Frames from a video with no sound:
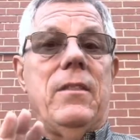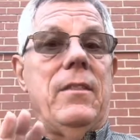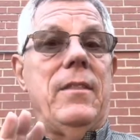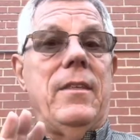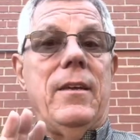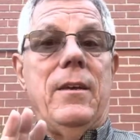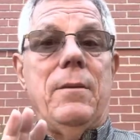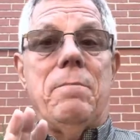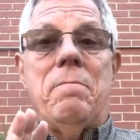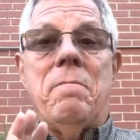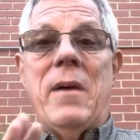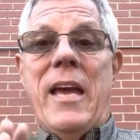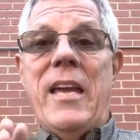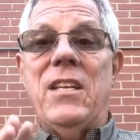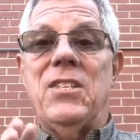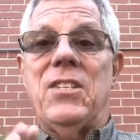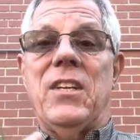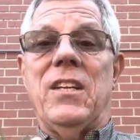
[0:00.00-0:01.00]
the
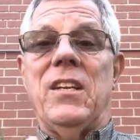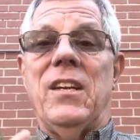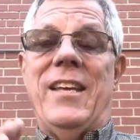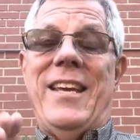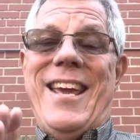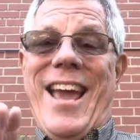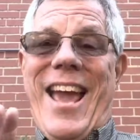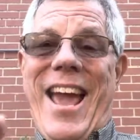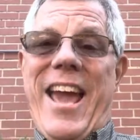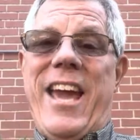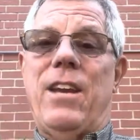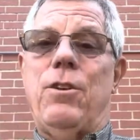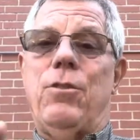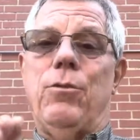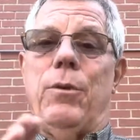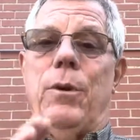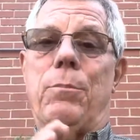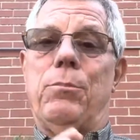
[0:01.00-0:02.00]
amazingly
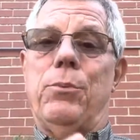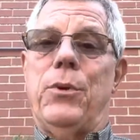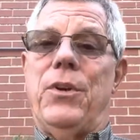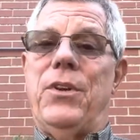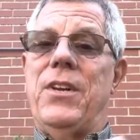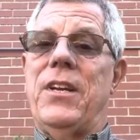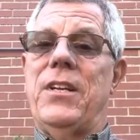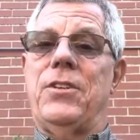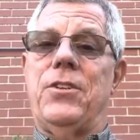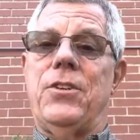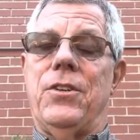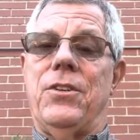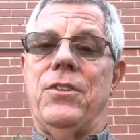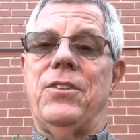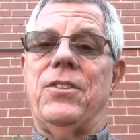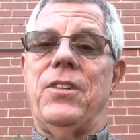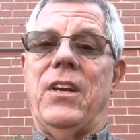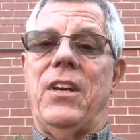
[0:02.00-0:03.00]
accurate
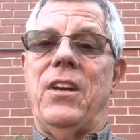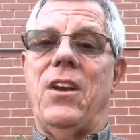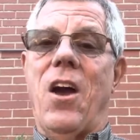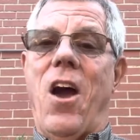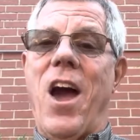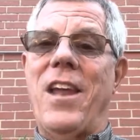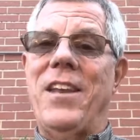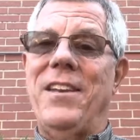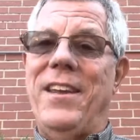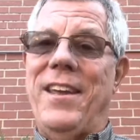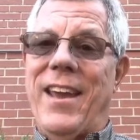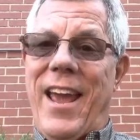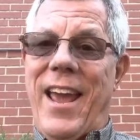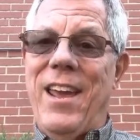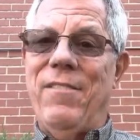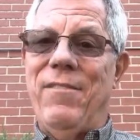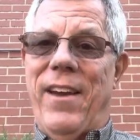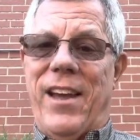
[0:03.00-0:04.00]
predictions that God
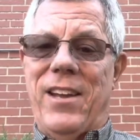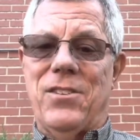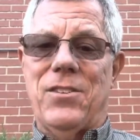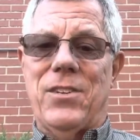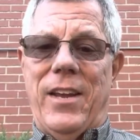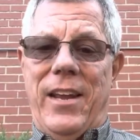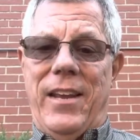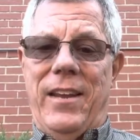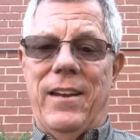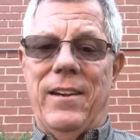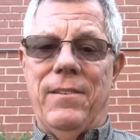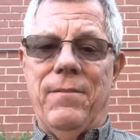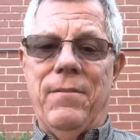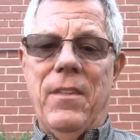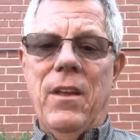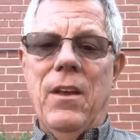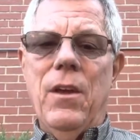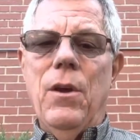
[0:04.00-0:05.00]
gave Isaiah.
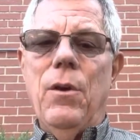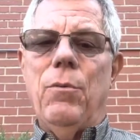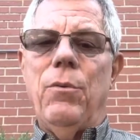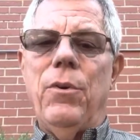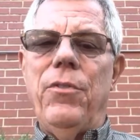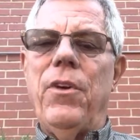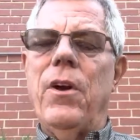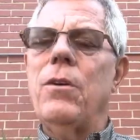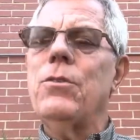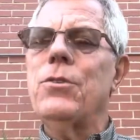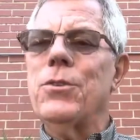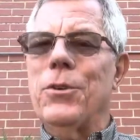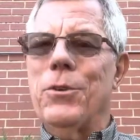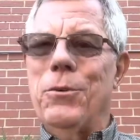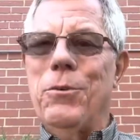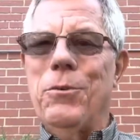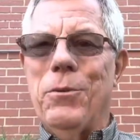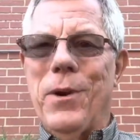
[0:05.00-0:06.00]
Well, those are
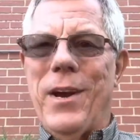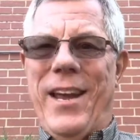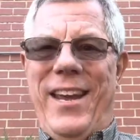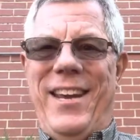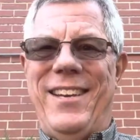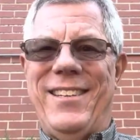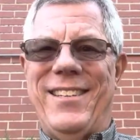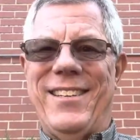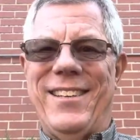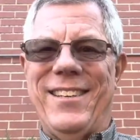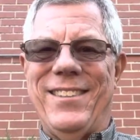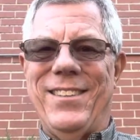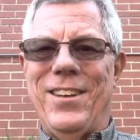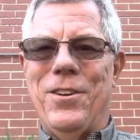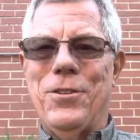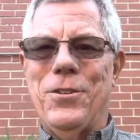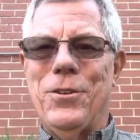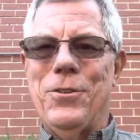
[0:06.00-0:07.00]
great.
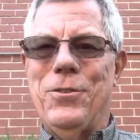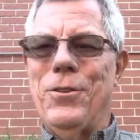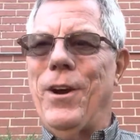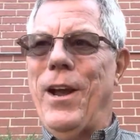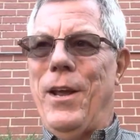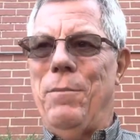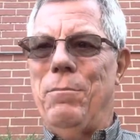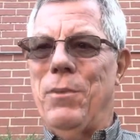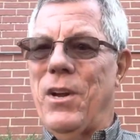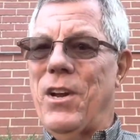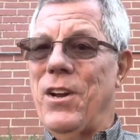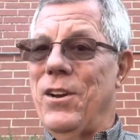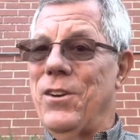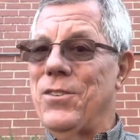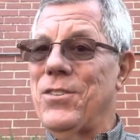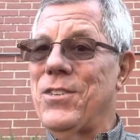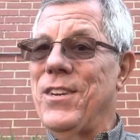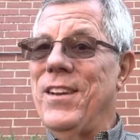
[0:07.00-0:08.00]
Those are great
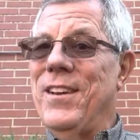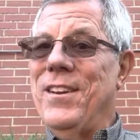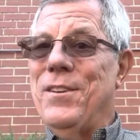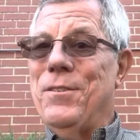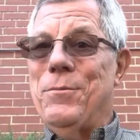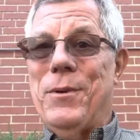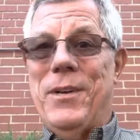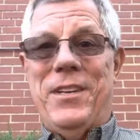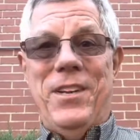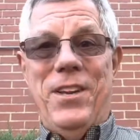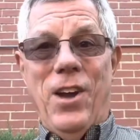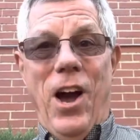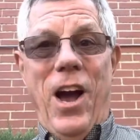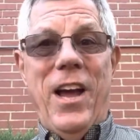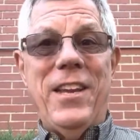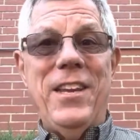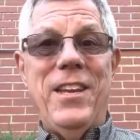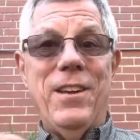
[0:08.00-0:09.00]
because when
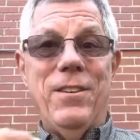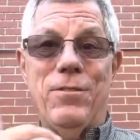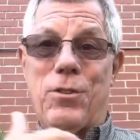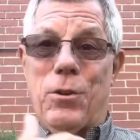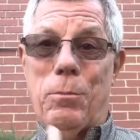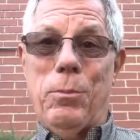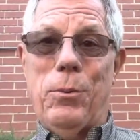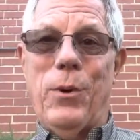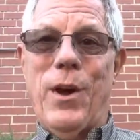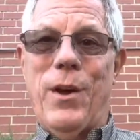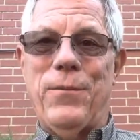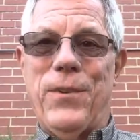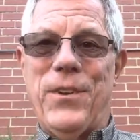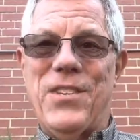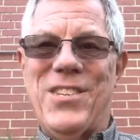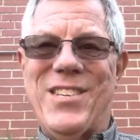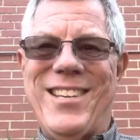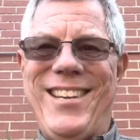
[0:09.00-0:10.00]
God gives a
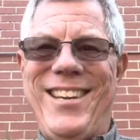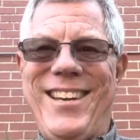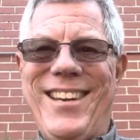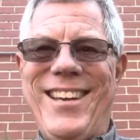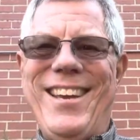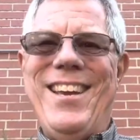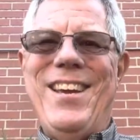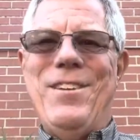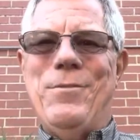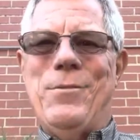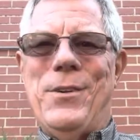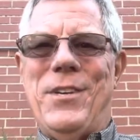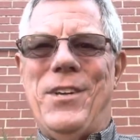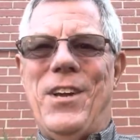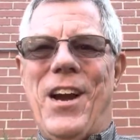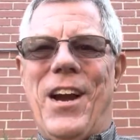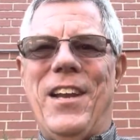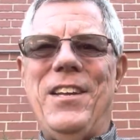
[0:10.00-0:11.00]
prophecy, when
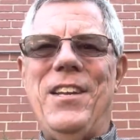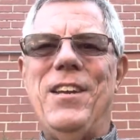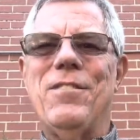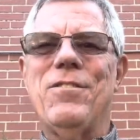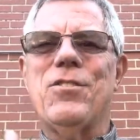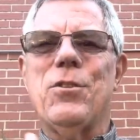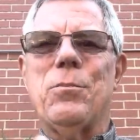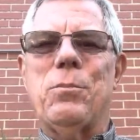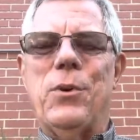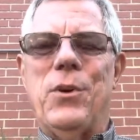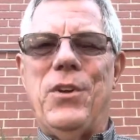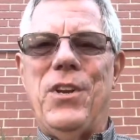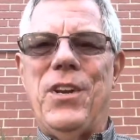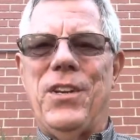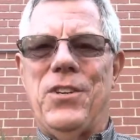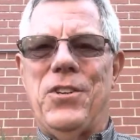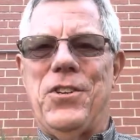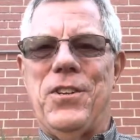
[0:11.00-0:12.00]
God gives a
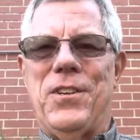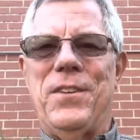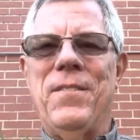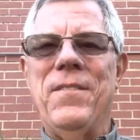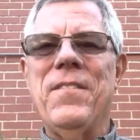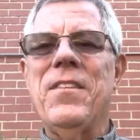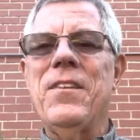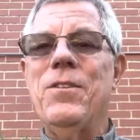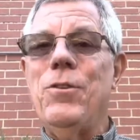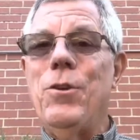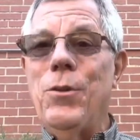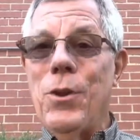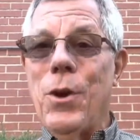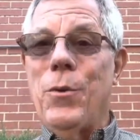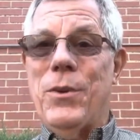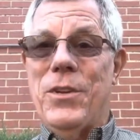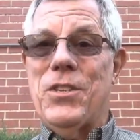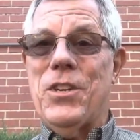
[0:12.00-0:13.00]
prediction, you
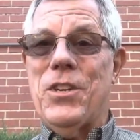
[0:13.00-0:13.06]
know it's